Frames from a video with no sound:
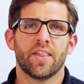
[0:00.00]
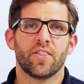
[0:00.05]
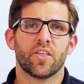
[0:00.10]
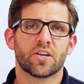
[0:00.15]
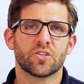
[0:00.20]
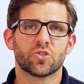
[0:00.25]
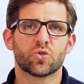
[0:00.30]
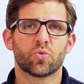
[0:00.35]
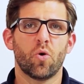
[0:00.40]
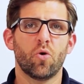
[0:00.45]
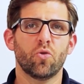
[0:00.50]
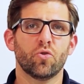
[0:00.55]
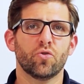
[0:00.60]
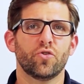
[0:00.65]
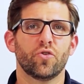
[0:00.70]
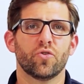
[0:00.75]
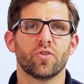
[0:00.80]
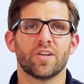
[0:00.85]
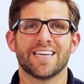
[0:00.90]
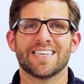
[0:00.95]
The controller
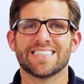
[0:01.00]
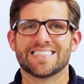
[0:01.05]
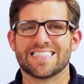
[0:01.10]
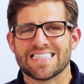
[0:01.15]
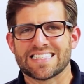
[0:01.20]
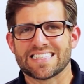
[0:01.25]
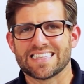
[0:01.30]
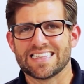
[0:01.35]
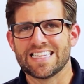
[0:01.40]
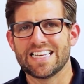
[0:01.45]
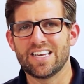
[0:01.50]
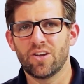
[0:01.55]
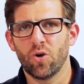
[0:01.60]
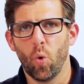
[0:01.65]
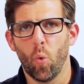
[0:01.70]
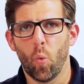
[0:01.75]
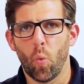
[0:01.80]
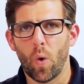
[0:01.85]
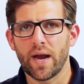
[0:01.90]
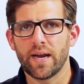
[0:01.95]
unit is this
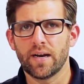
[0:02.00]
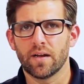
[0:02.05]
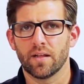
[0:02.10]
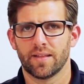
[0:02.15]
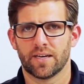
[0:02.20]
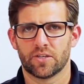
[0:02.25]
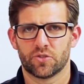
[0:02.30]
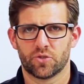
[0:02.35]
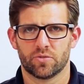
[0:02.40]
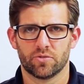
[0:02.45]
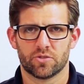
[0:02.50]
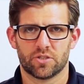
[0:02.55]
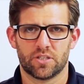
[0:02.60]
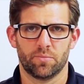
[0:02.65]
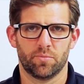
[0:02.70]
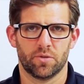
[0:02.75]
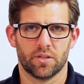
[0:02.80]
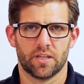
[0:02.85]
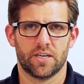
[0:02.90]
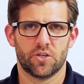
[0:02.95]
little white electrical
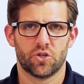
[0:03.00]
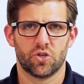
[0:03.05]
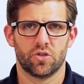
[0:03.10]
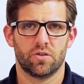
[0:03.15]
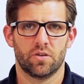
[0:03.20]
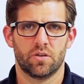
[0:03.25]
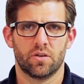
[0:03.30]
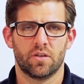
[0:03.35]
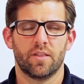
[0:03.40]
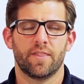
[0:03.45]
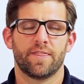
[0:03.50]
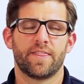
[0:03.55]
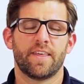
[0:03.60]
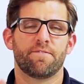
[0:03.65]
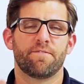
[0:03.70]
stimulation unit